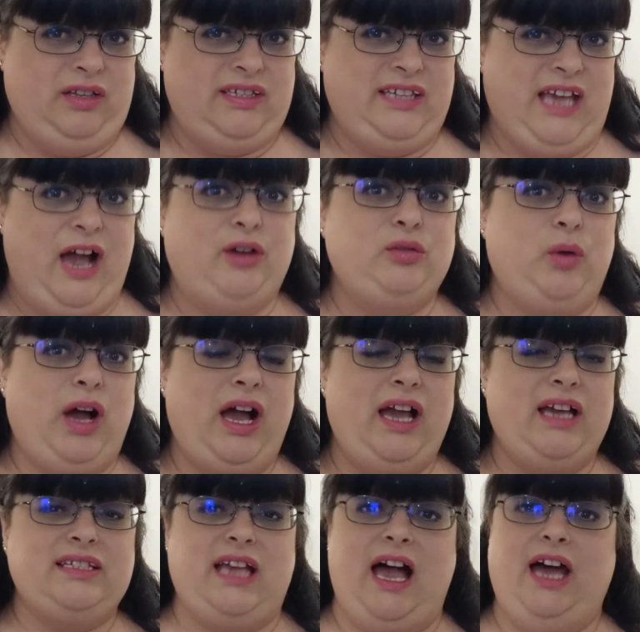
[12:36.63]

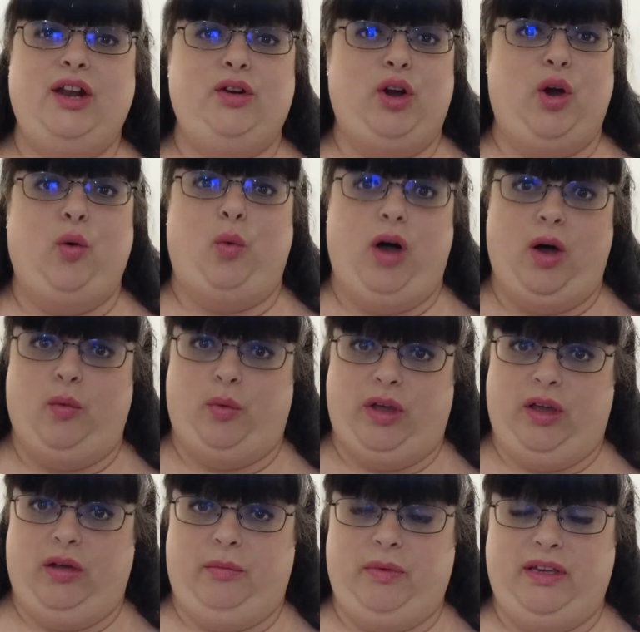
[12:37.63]
sound-wise, I don't know what
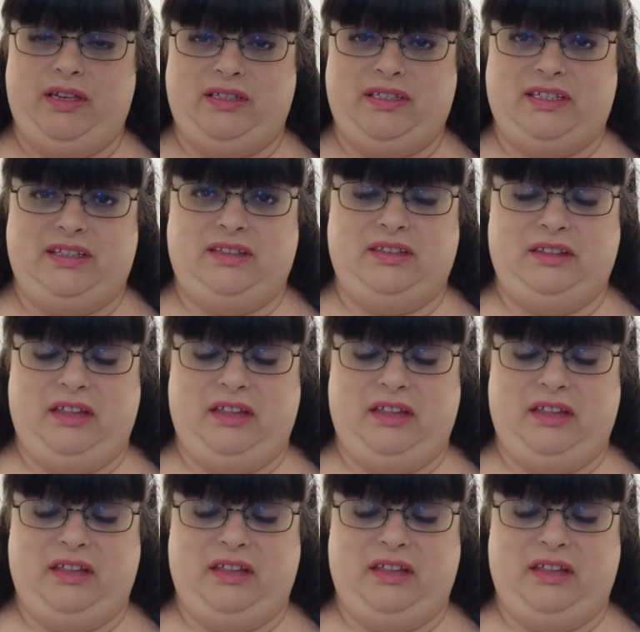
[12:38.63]
will, because